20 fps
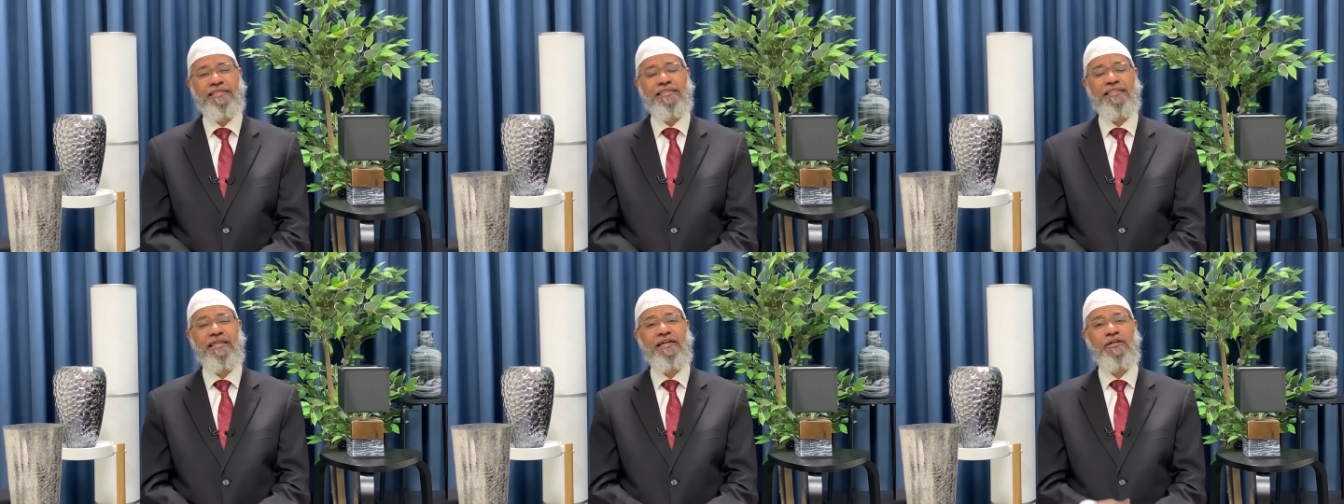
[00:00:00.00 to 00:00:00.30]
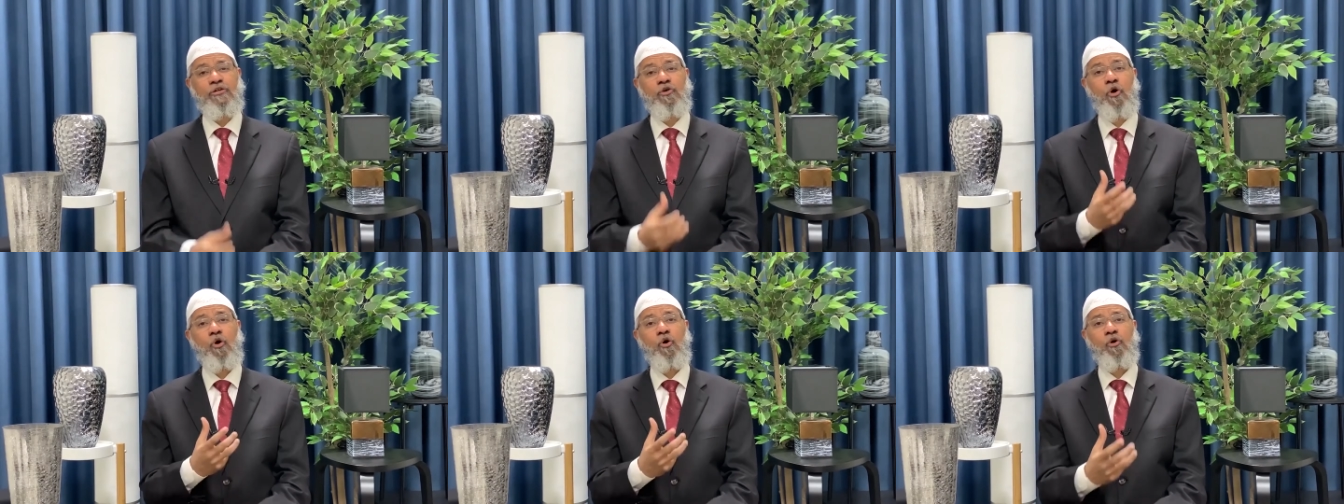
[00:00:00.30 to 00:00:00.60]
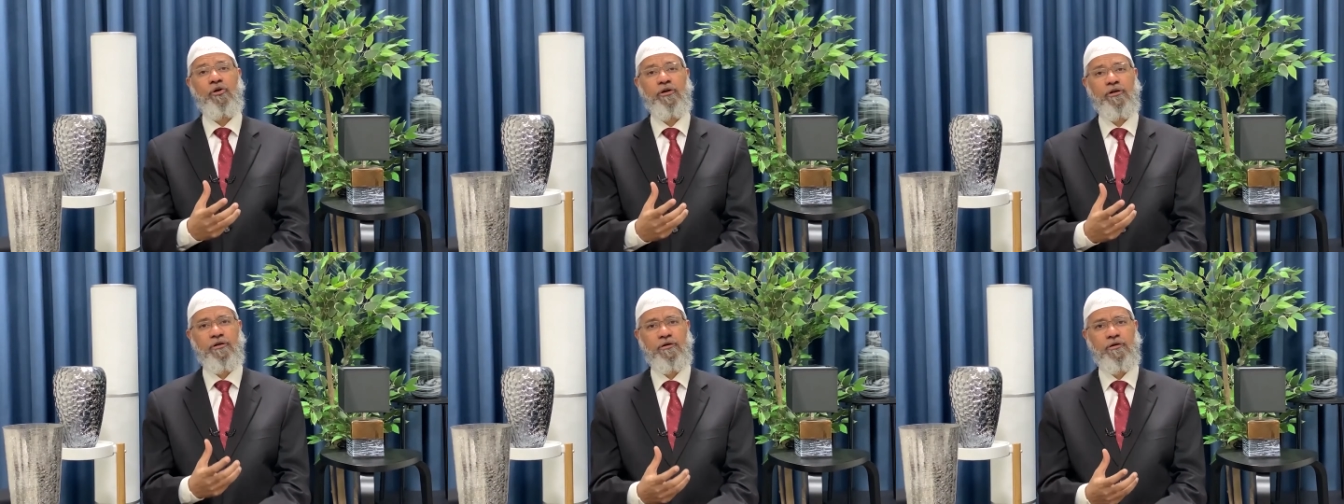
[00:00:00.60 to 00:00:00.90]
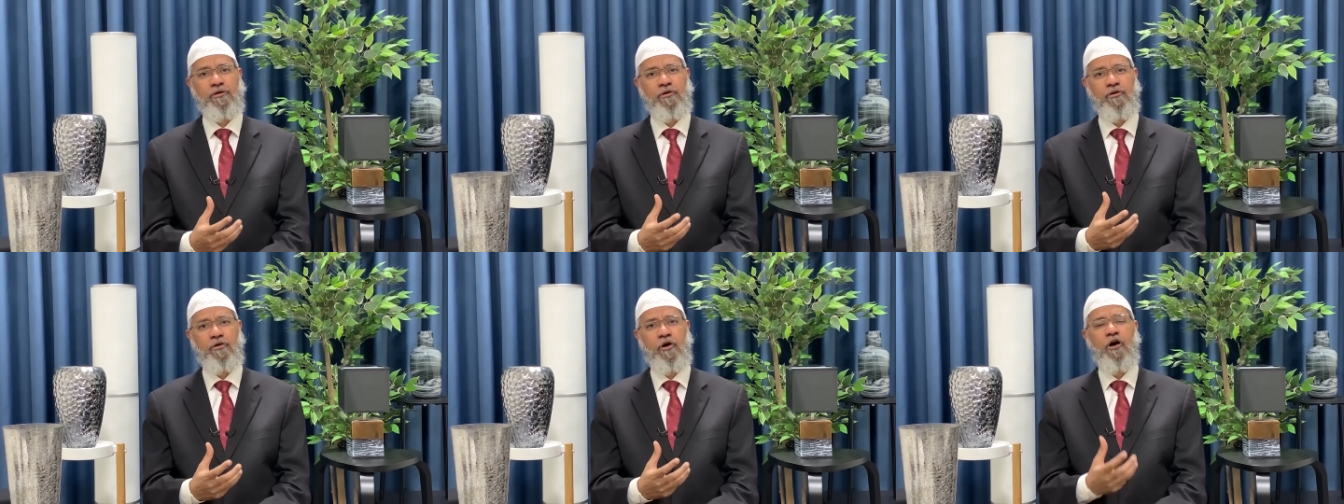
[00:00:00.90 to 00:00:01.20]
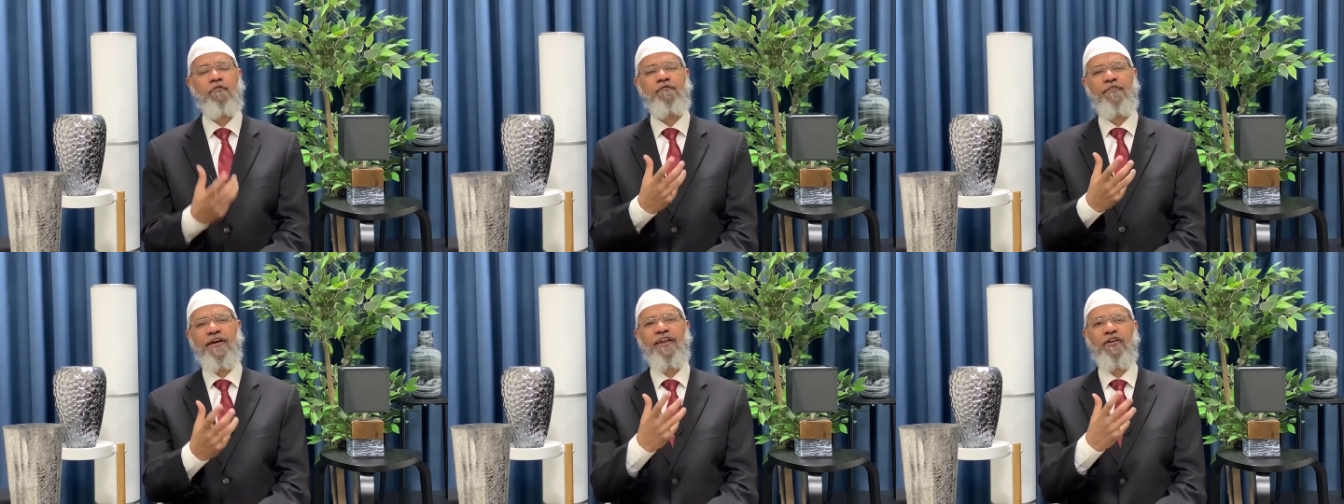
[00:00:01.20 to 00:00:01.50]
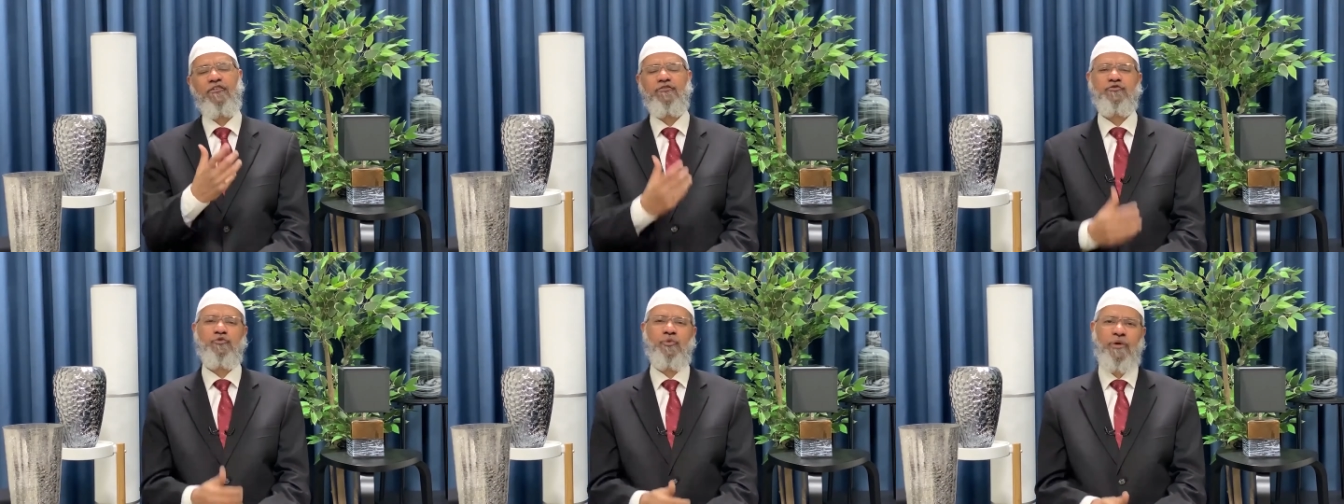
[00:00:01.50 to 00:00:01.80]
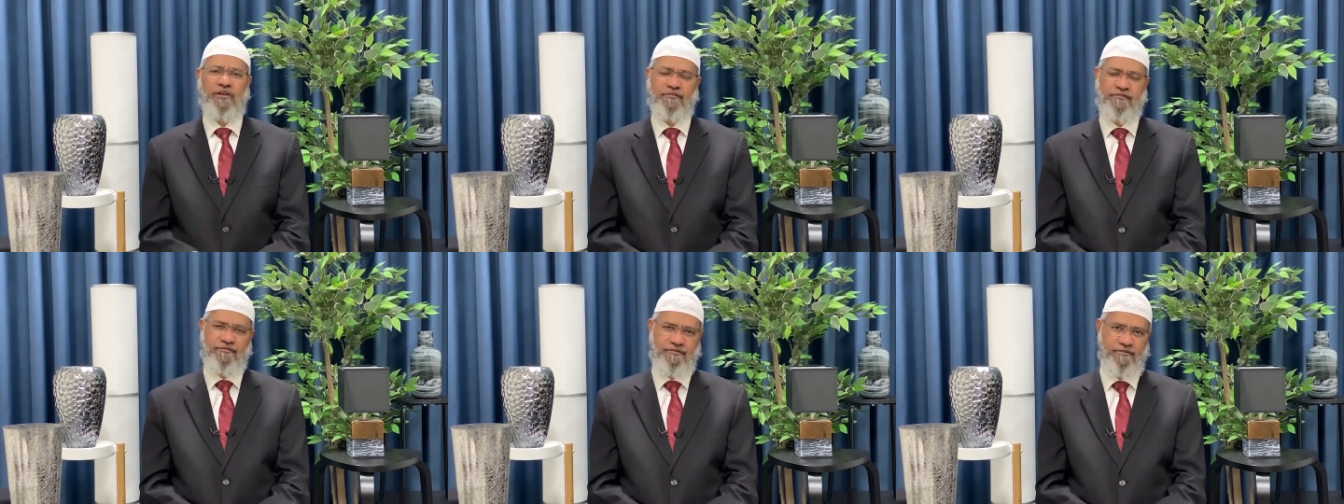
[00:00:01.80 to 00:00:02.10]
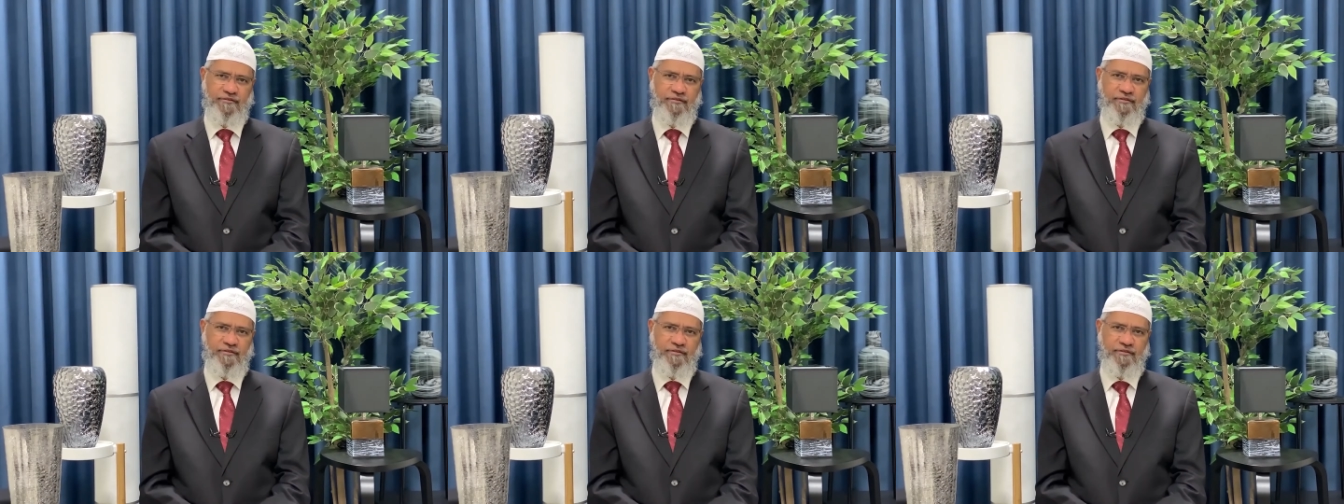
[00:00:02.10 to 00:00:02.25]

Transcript: the door of warehouse 12